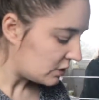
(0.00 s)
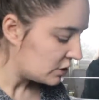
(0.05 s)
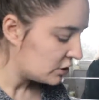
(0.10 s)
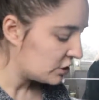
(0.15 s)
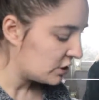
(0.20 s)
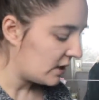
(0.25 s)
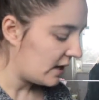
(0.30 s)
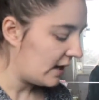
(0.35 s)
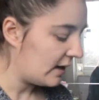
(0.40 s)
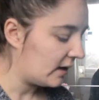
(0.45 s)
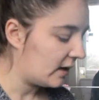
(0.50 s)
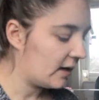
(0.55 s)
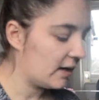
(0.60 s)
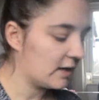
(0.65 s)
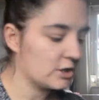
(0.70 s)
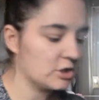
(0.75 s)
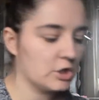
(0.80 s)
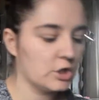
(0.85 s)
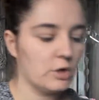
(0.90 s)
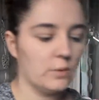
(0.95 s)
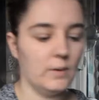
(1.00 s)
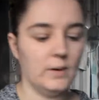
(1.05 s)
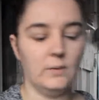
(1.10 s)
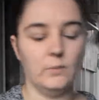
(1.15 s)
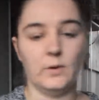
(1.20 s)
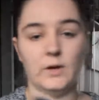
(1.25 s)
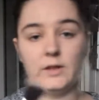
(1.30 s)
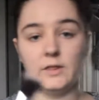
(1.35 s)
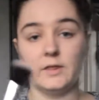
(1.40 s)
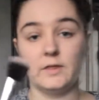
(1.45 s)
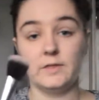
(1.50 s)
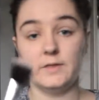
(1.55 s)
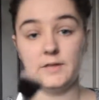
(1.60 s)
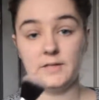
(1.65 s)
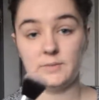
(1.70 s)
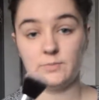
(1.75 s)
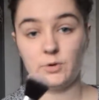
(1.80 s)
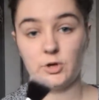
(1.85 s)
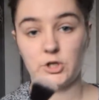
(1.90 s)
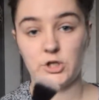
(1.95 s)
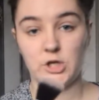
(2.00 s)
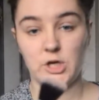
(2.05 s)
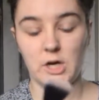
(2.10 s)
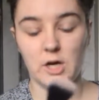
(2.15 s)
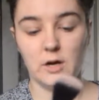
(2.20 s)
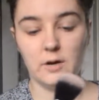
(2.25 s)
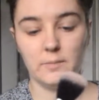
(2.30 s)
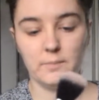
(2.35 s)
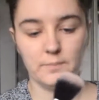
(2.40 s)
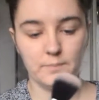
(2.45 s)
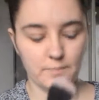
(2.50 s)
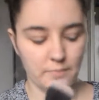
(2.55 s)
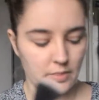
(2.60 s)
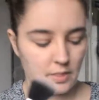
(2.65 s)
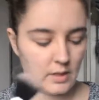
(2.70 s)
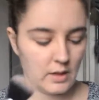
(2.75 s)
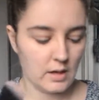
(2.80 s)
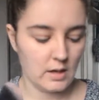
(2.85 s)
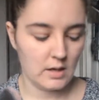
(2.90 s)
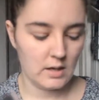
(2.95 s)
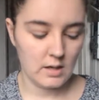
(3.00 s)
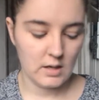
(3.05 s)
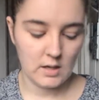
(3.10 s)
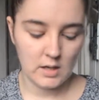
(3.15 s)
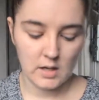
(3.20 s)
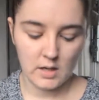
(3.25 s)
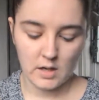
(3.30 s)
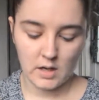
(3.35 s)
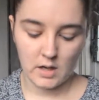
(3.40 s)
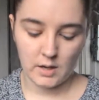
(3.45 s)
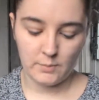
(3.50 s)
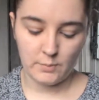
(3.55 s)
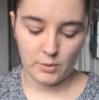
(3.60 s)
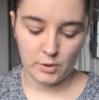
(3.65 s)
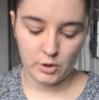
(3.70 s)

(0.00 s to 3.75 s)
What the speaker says: So then I actually go in with this brush here. I